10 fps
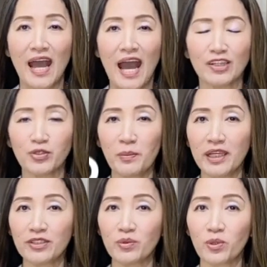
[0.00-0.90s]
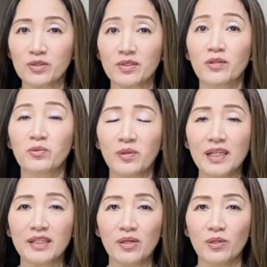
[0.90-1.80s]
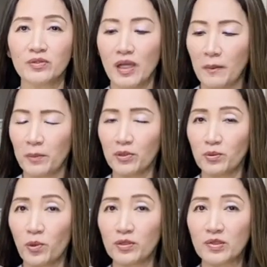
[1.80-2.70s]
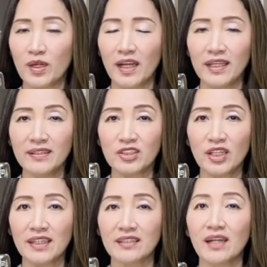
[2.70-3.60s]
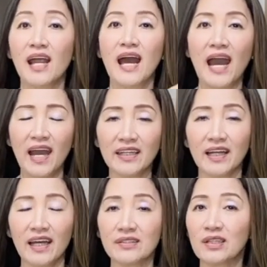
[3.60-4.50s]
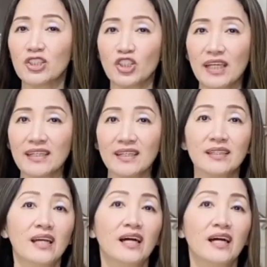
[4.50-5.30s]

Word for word: And to make your water really cold, put water in the shaker, add ice, shake it,